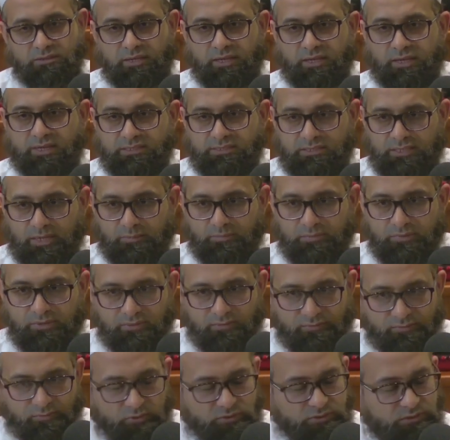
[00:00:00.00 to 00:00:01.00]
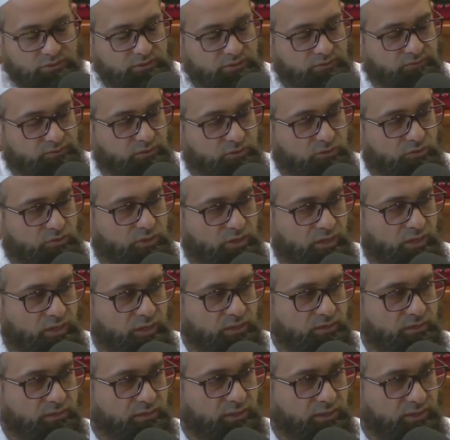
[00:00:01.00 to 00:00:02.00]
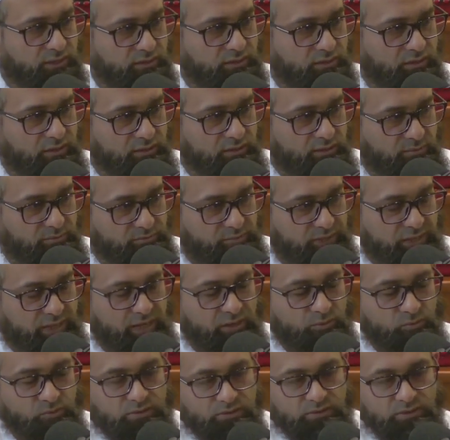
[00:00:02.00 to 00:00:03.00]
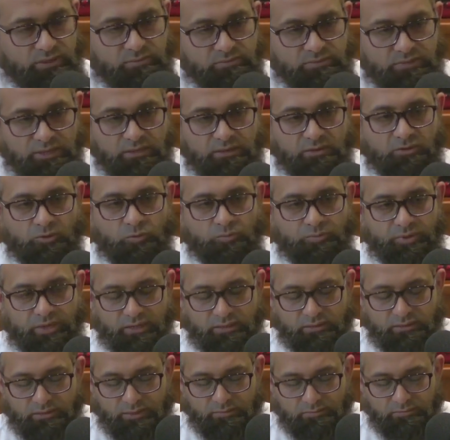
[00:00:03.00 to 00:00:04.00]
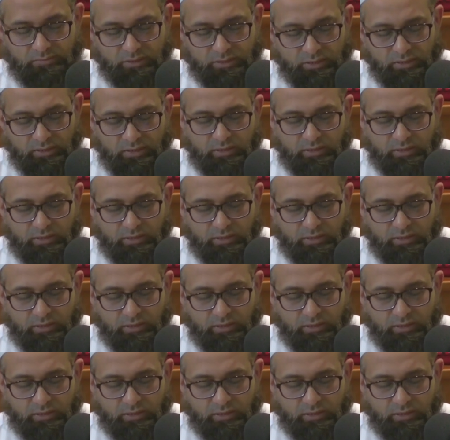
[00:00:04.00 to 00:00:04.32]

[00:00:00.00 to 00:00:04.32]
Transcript: They accept the verses of the Quran, they comply with them, they obey them.